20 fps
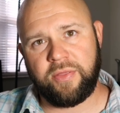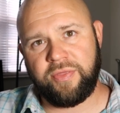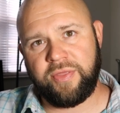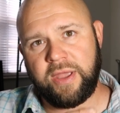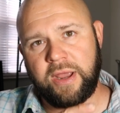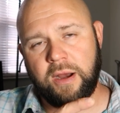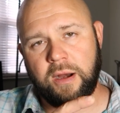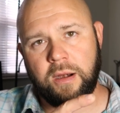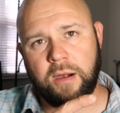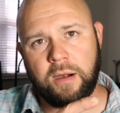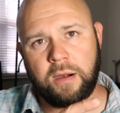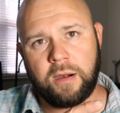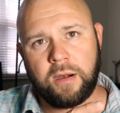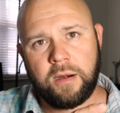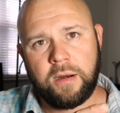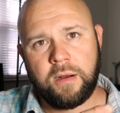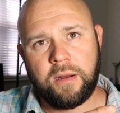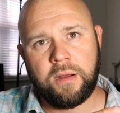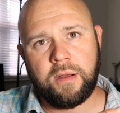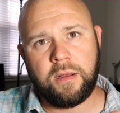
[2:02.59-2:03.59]

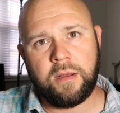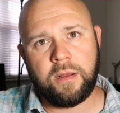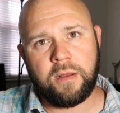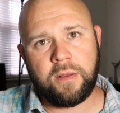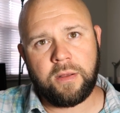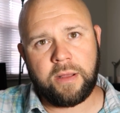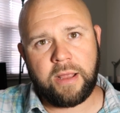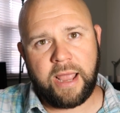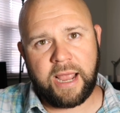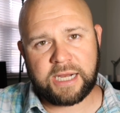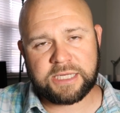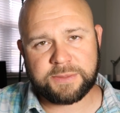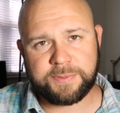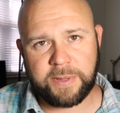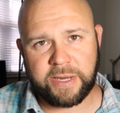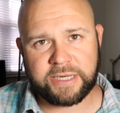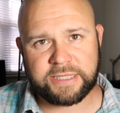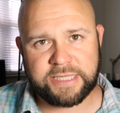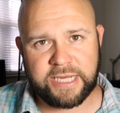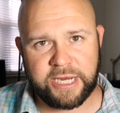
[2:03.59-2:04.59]
their
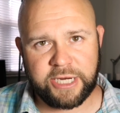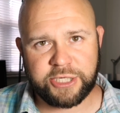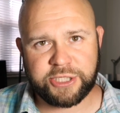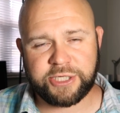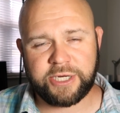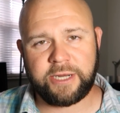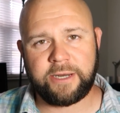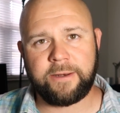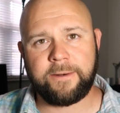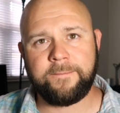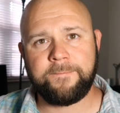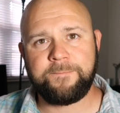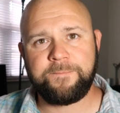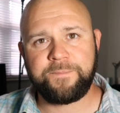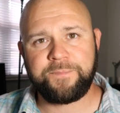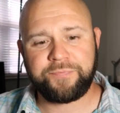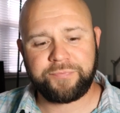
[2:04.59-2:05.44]
expectation